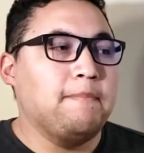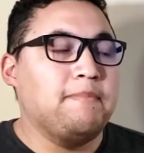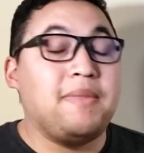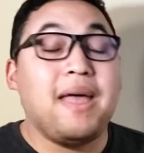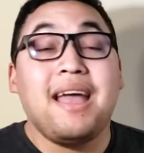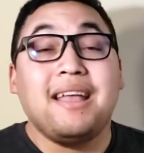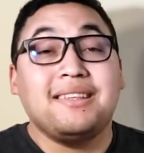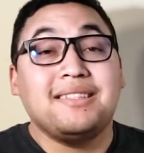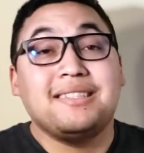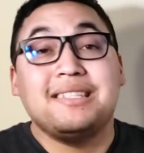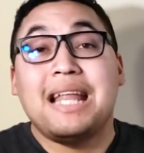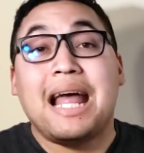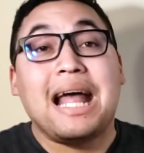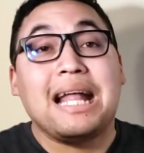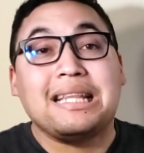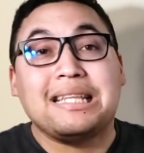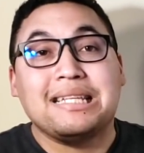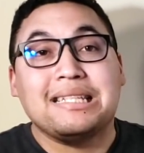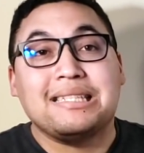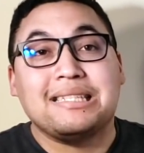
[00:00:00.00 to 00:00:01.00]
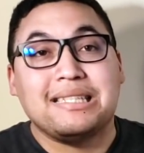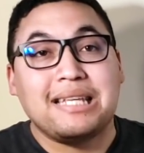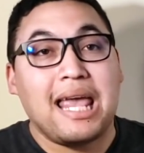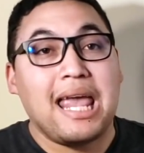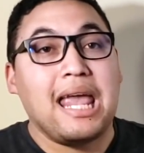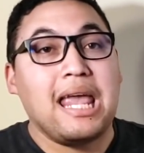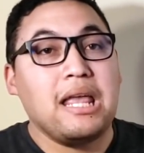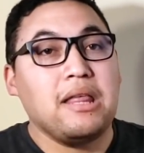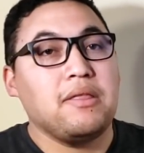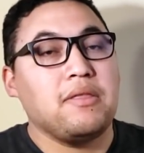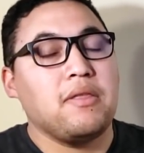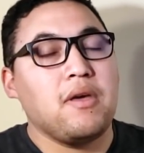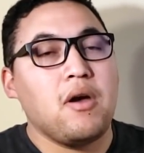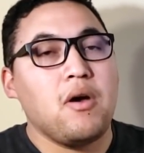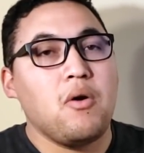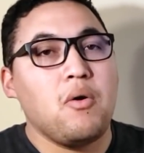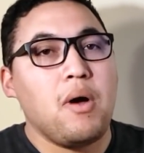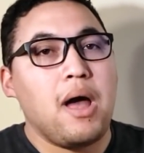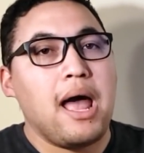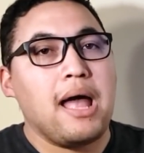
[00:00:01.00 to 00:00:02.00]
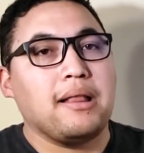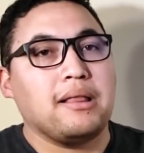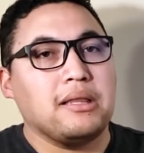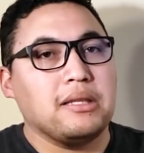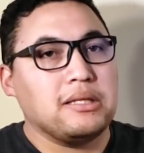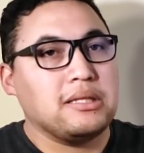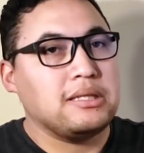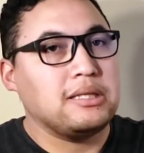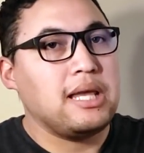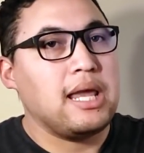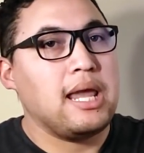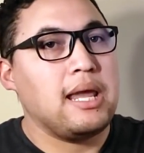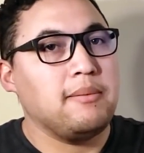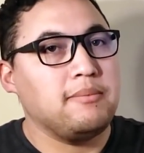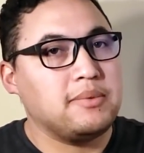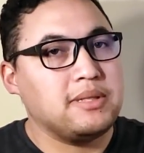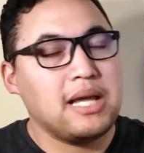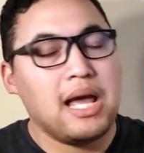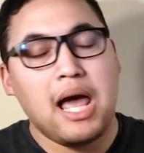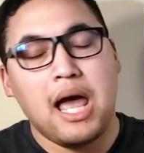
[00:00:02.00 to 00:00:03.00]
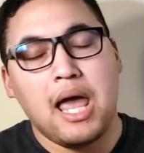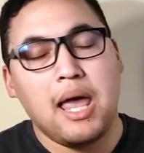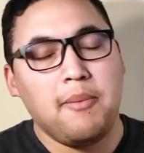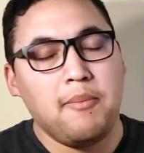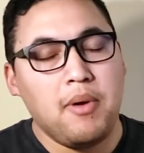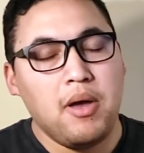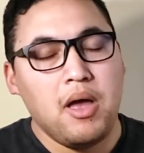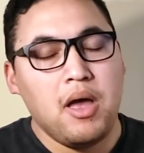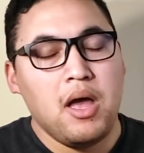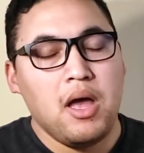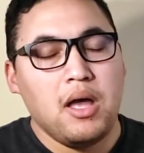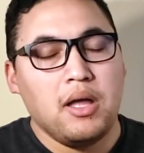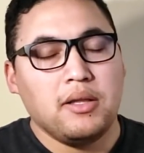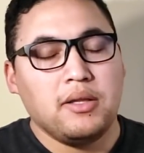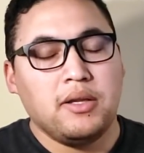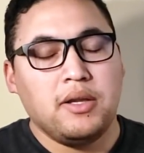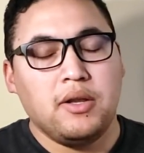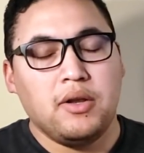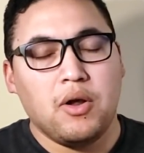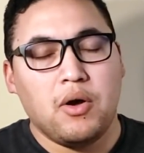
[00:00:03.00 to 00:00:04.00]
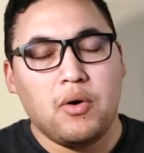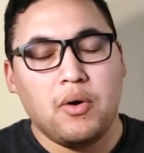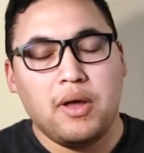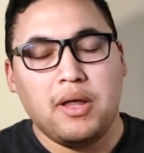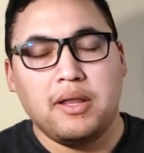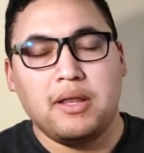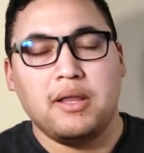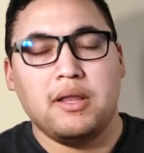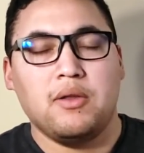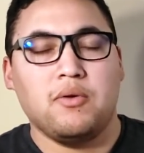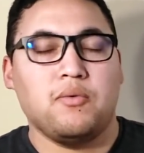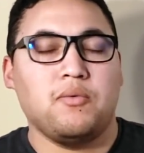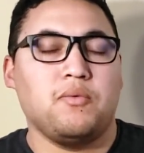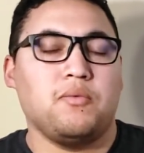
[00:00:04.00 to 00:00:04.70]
That's not to say, though, at the same time, you know, in the